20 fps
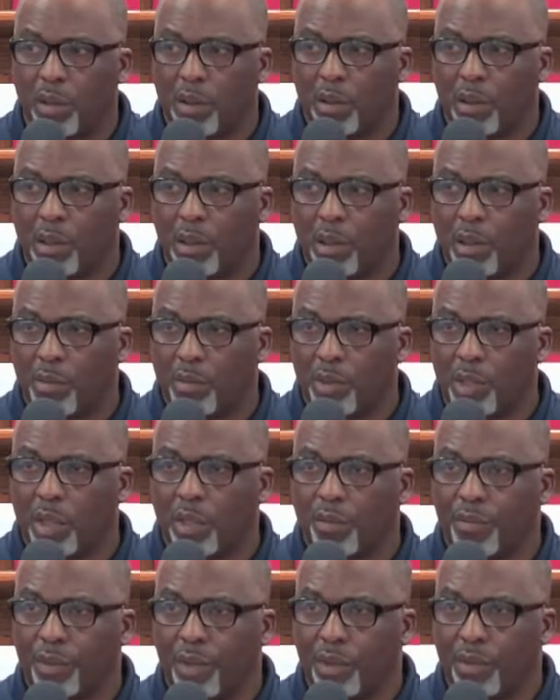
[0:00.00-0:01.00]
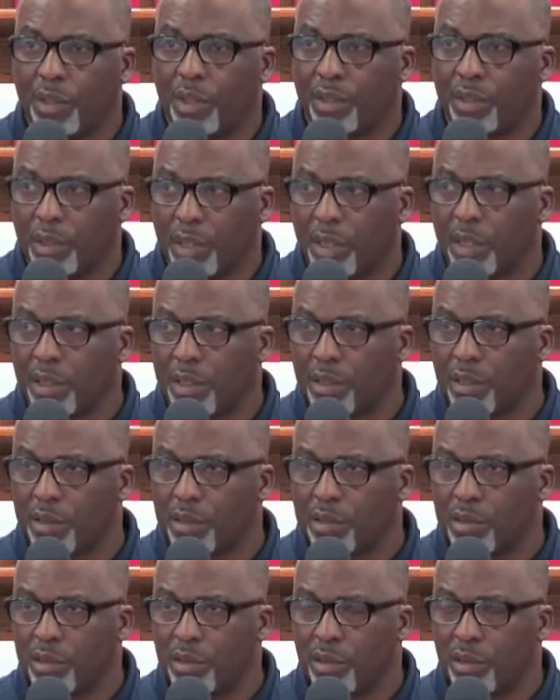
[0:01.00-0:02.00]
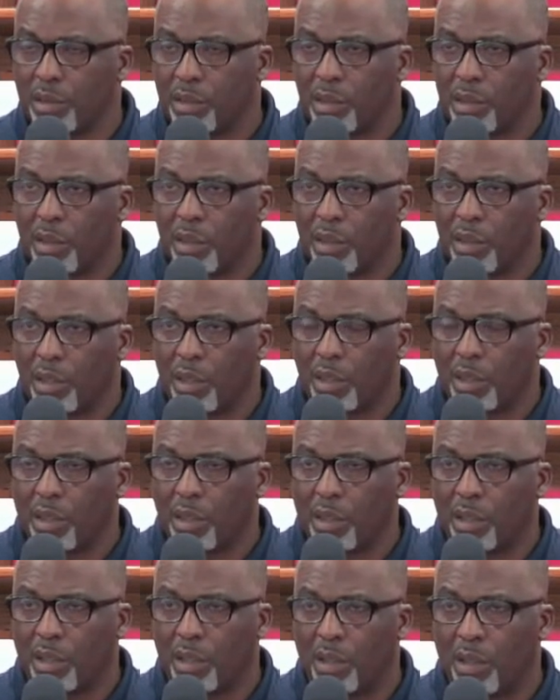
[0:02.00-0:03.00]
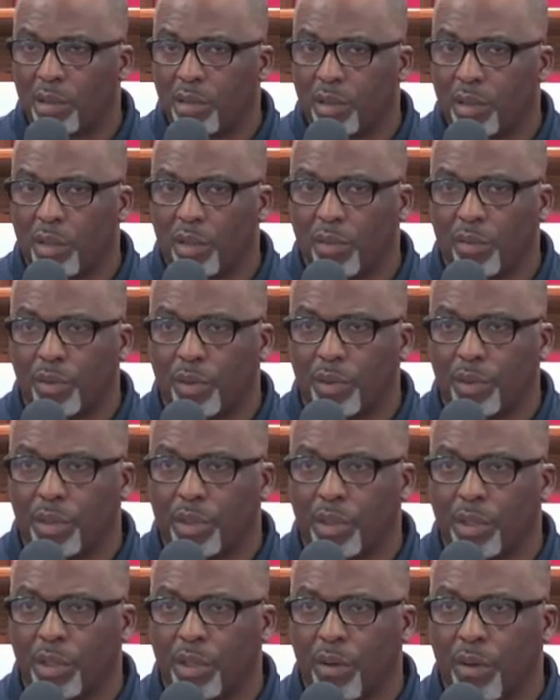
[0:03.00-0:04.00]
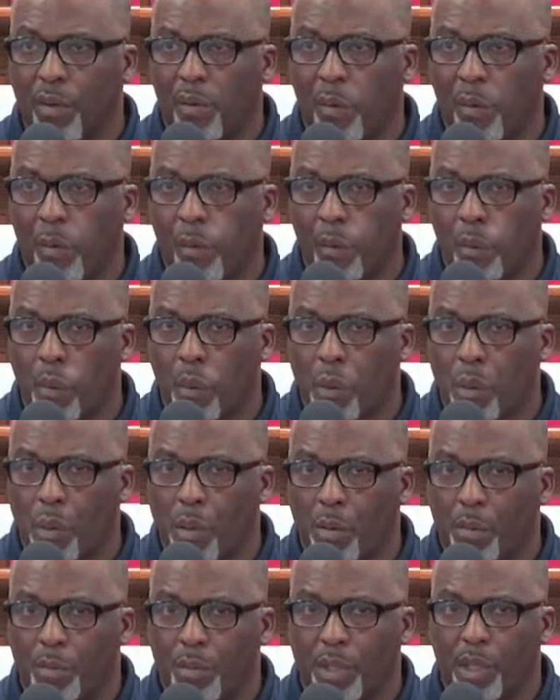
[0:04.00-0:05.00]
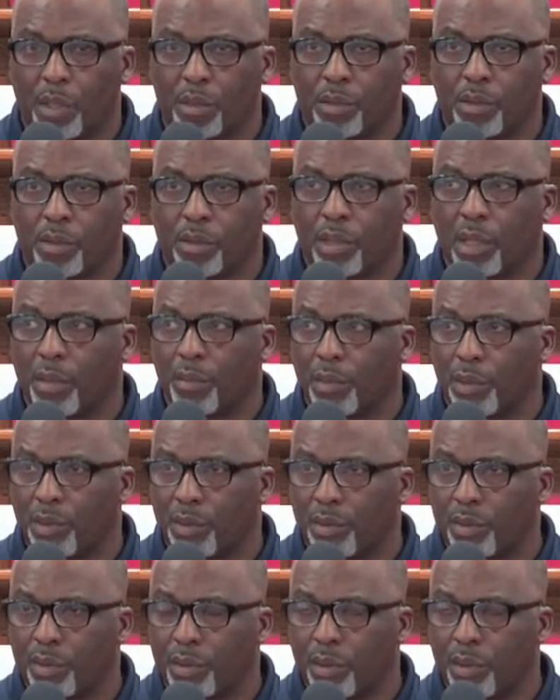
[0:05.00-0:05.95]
I'm looking for great things. Talked with Pastor Thomas